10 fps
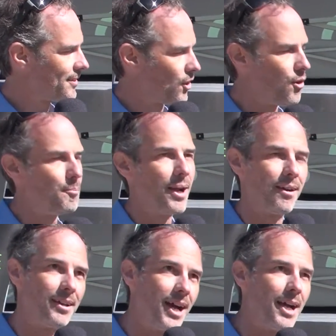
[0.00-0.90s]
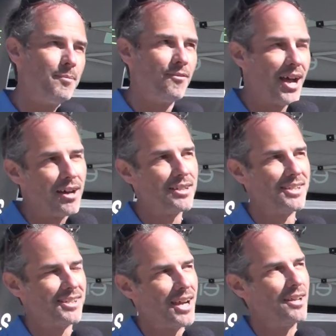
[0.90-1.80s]
the whole paradigm of how to
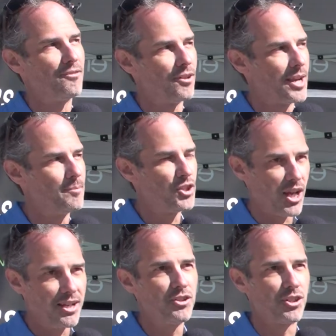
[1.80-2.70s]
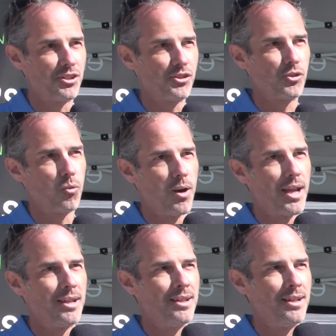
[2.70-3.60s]
design a frame changes
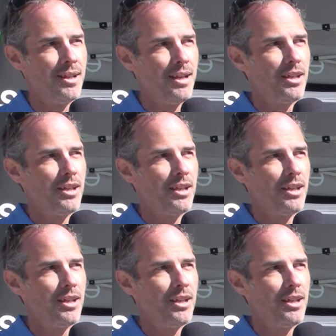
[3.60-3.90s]
when